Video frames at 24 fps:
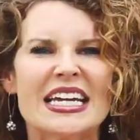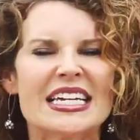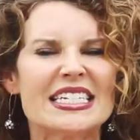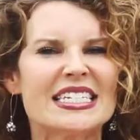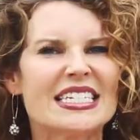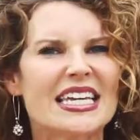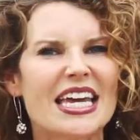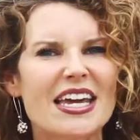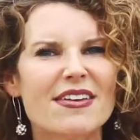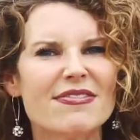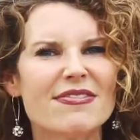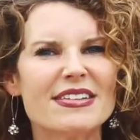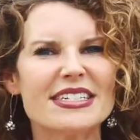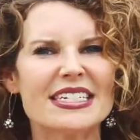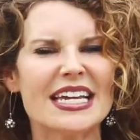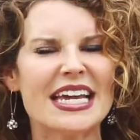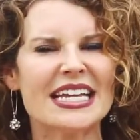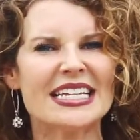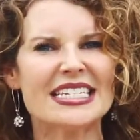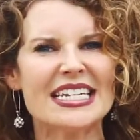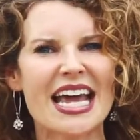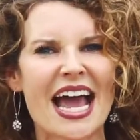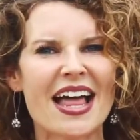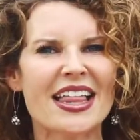because gifts
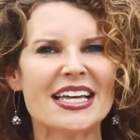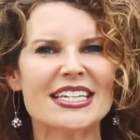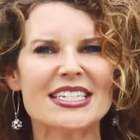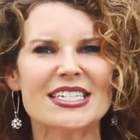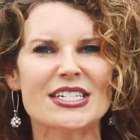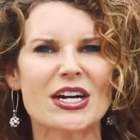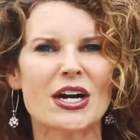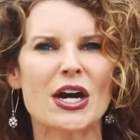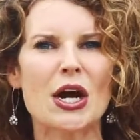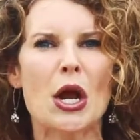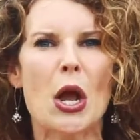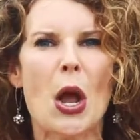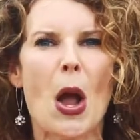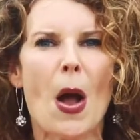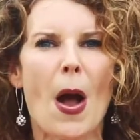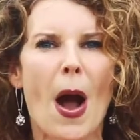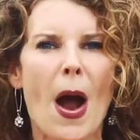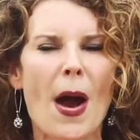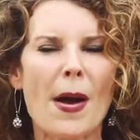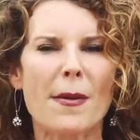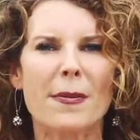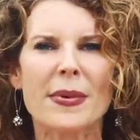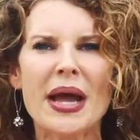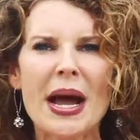and talents are,
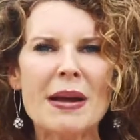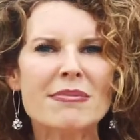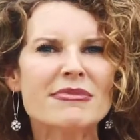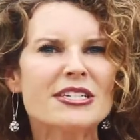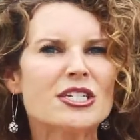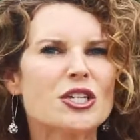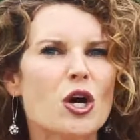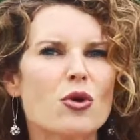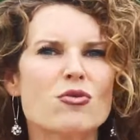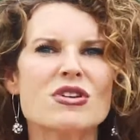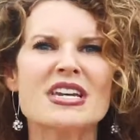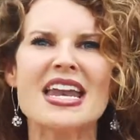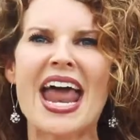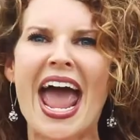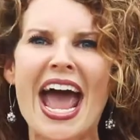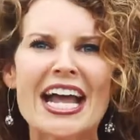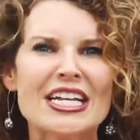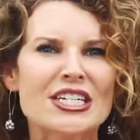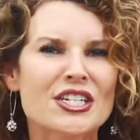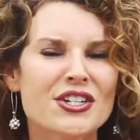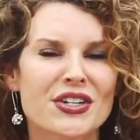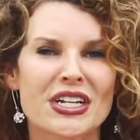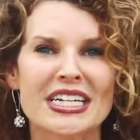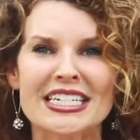are come so
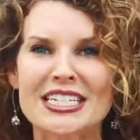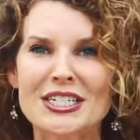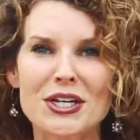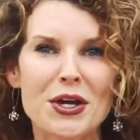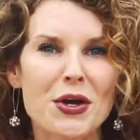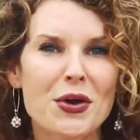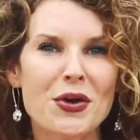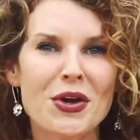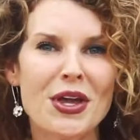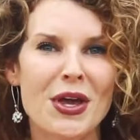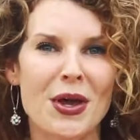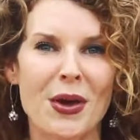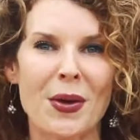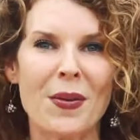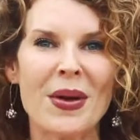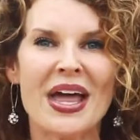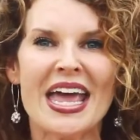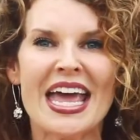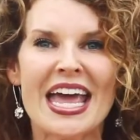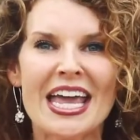naturally to you.